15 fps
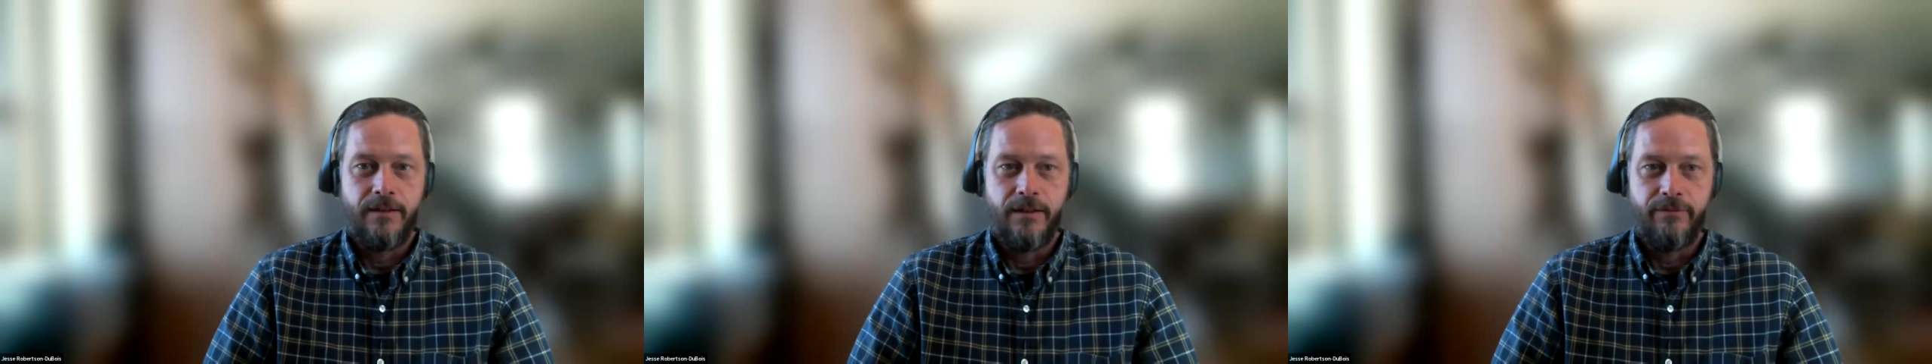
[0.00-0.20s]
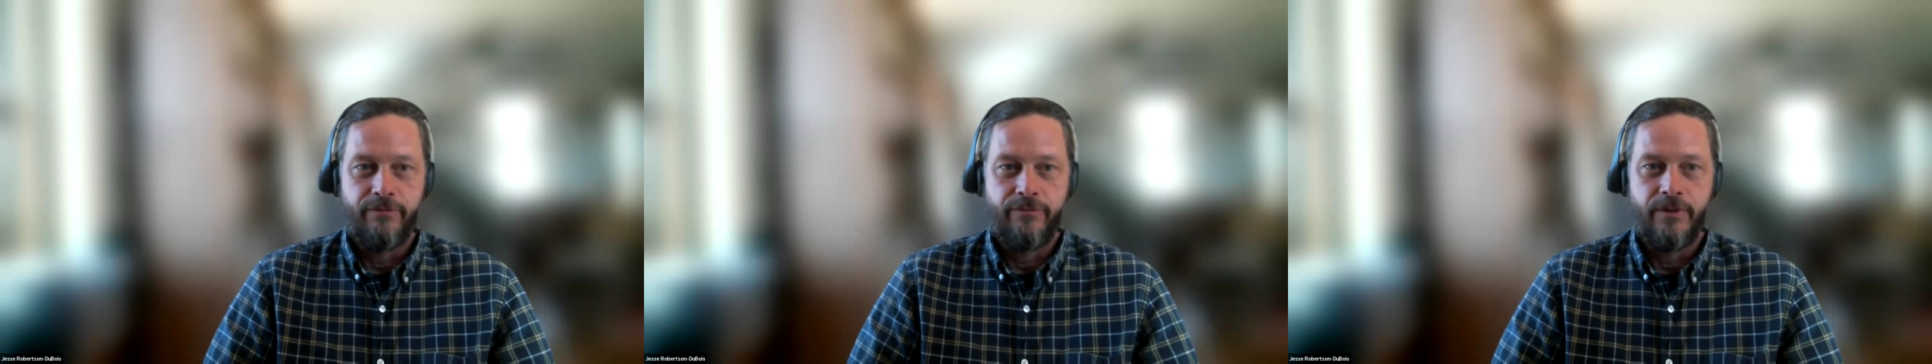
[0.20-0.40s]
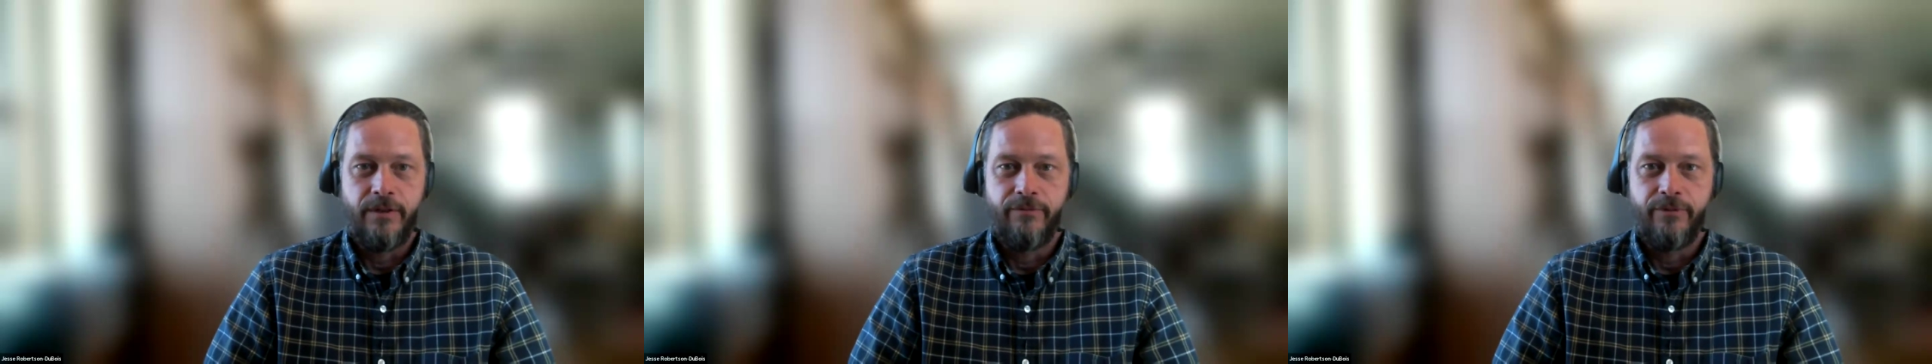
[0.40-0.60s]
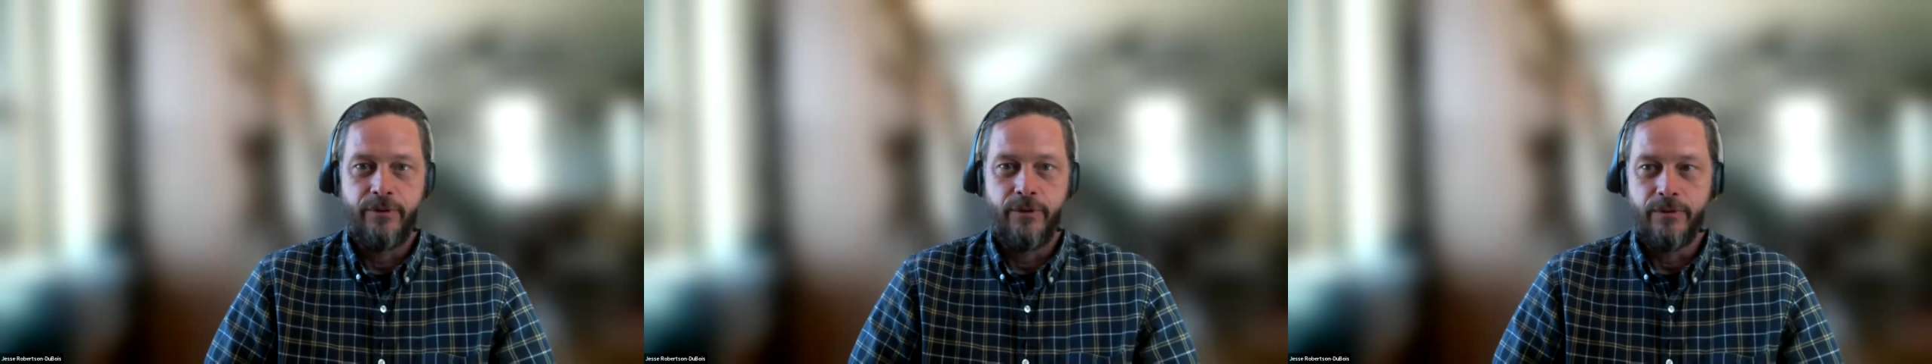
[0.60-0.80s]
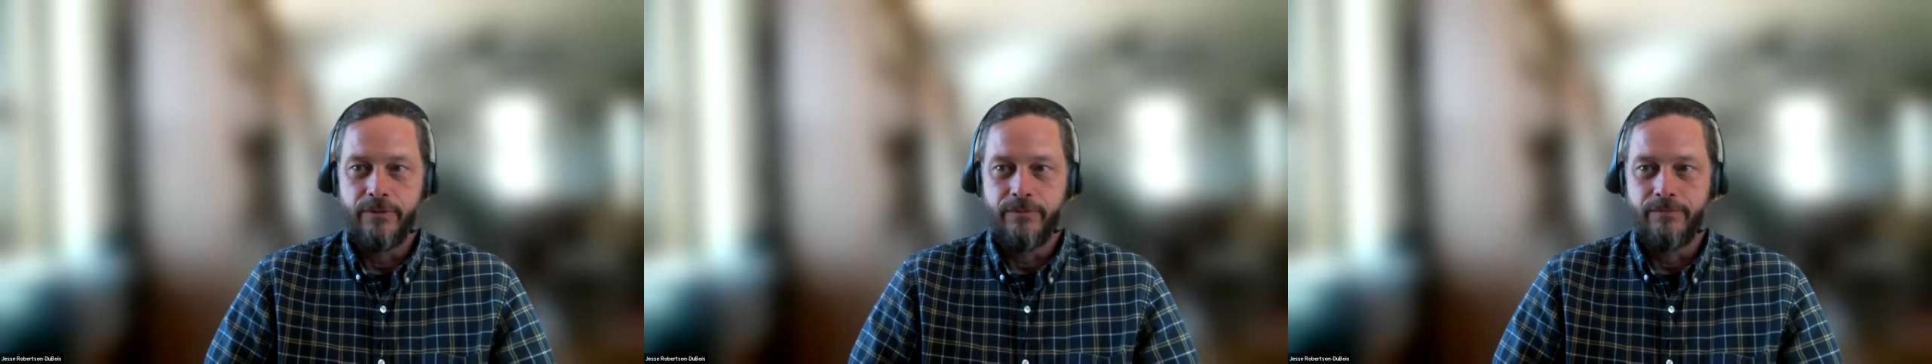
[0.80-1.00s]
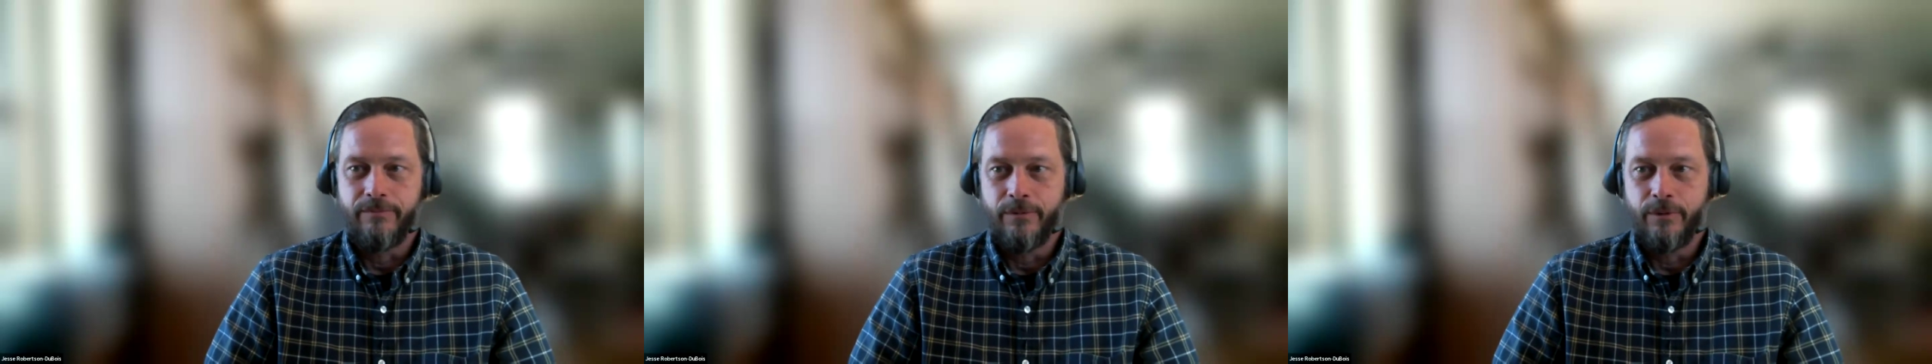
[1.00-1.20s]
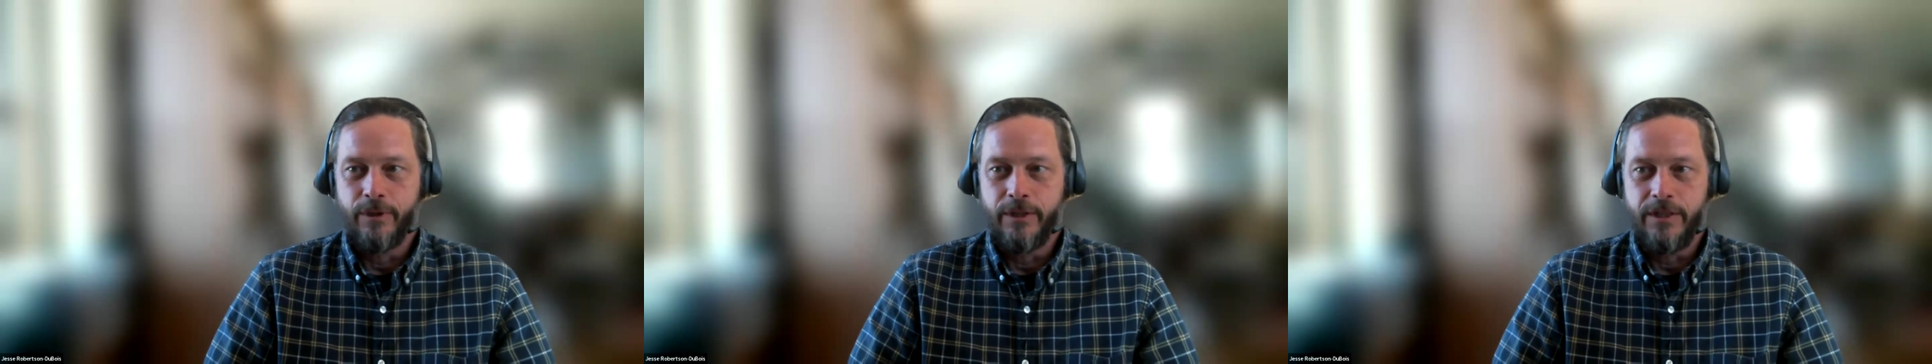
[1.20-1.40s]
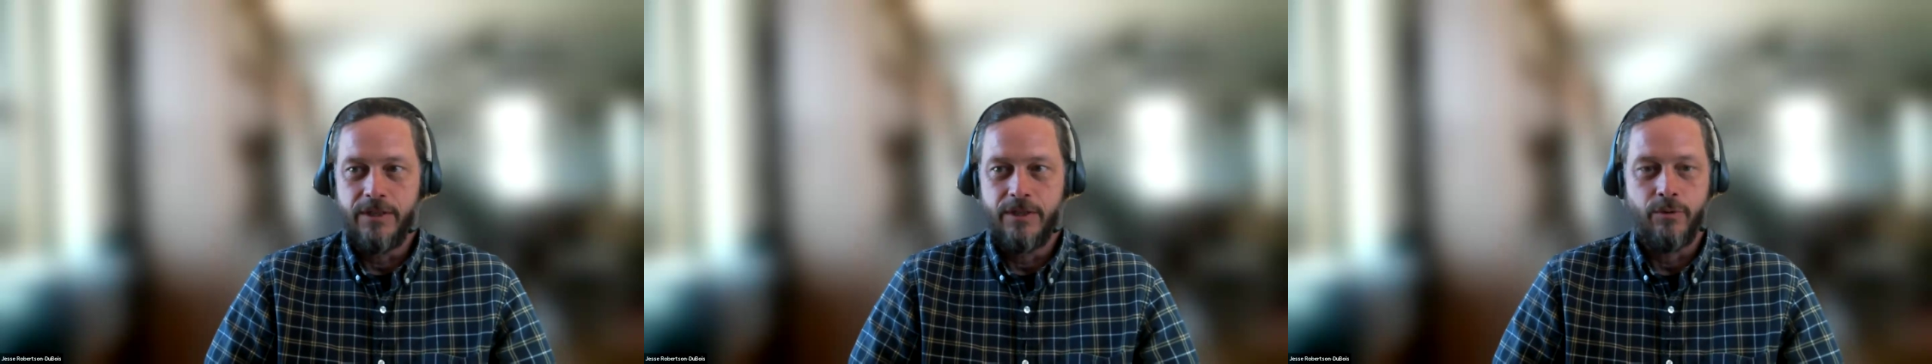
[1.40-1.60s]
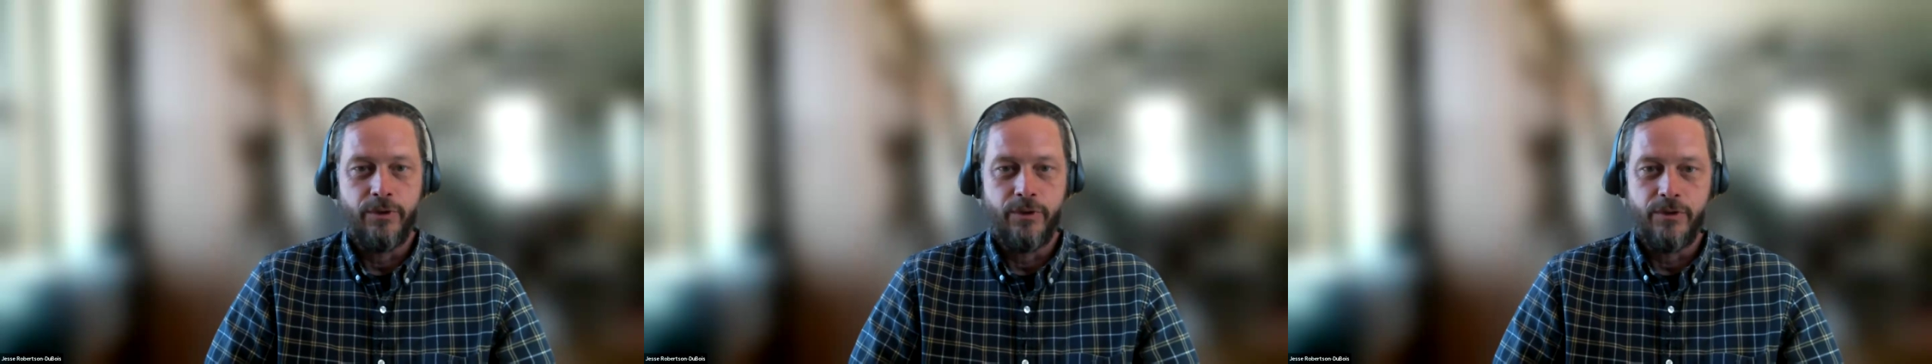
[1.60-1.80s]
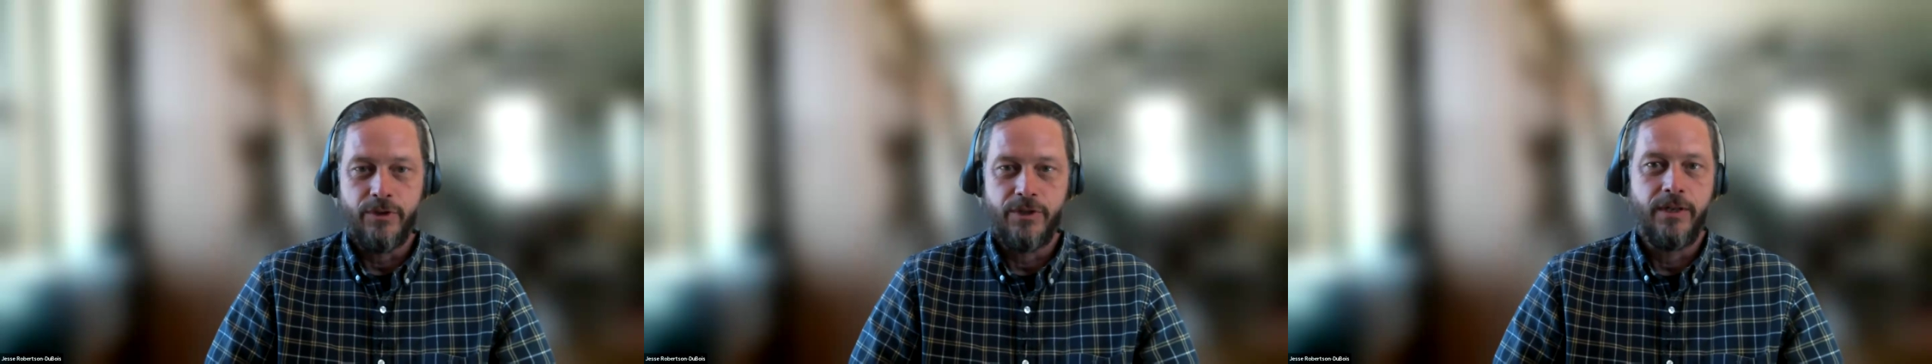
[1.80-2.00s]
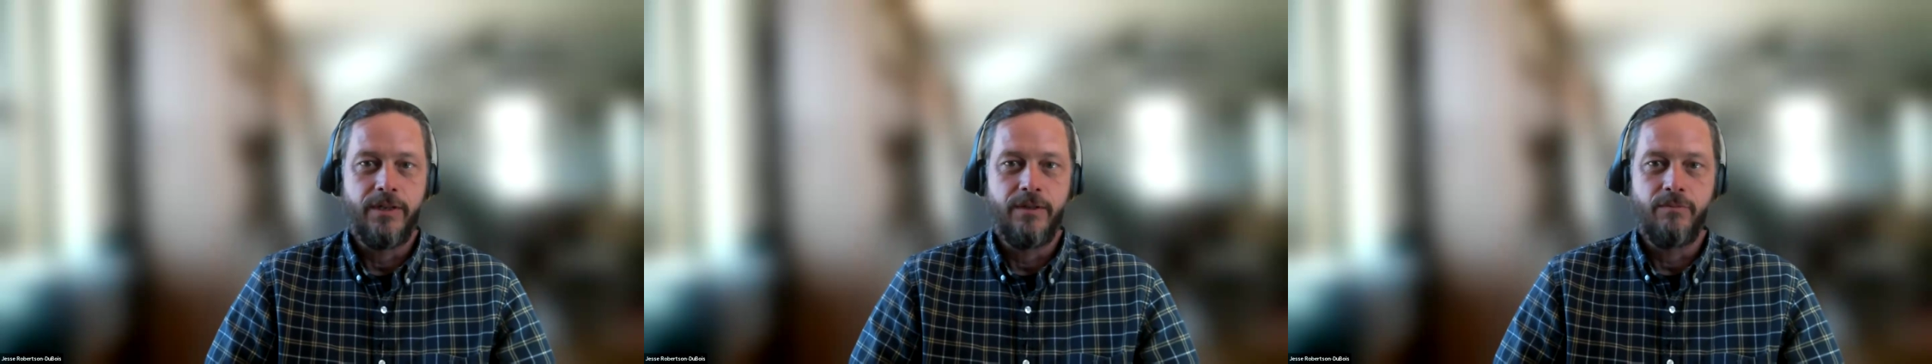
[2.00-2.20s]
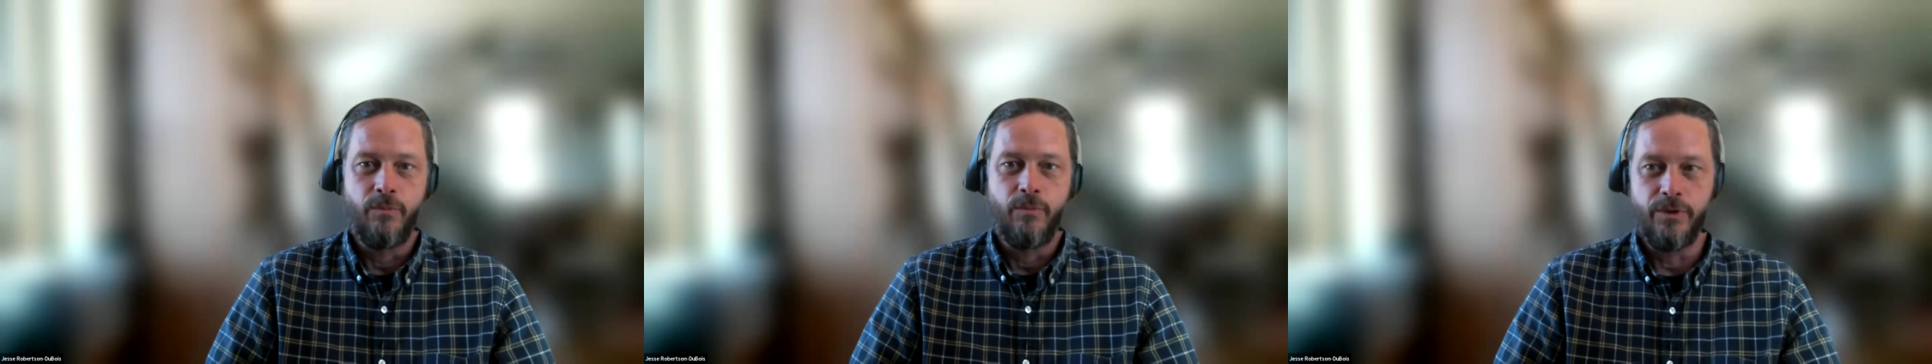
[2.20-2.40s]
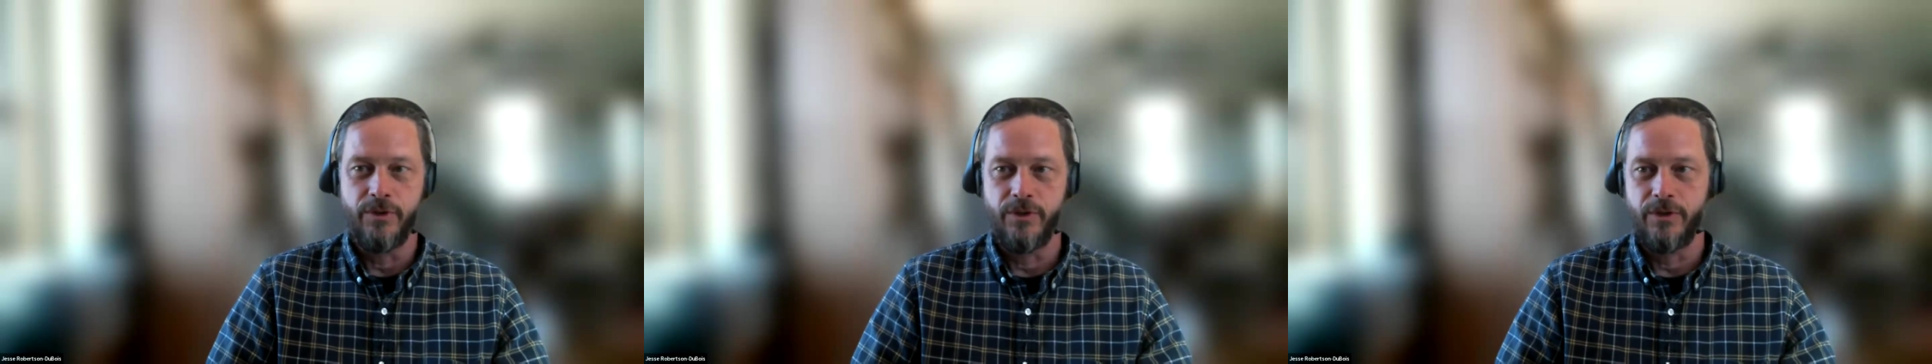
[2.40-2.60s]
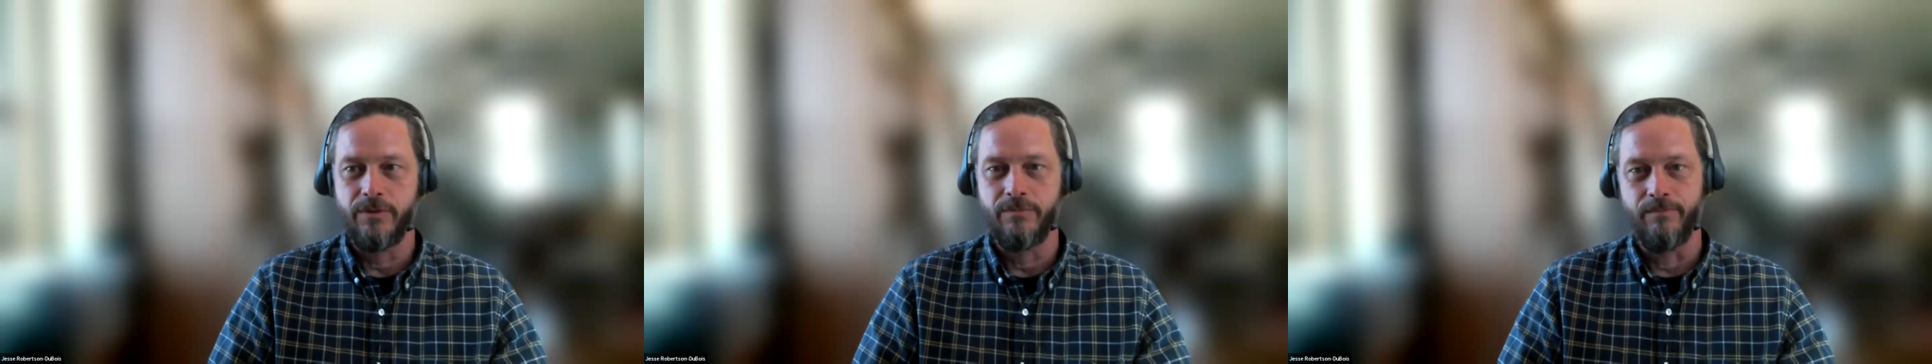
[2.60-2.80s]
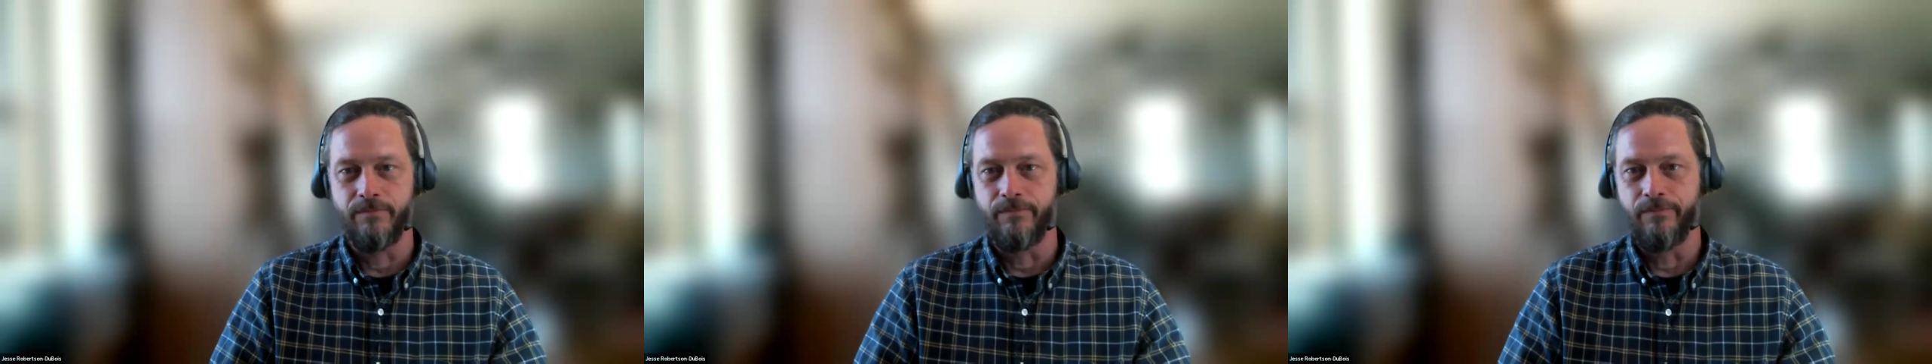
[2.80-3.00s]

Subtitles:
If your lease or your site was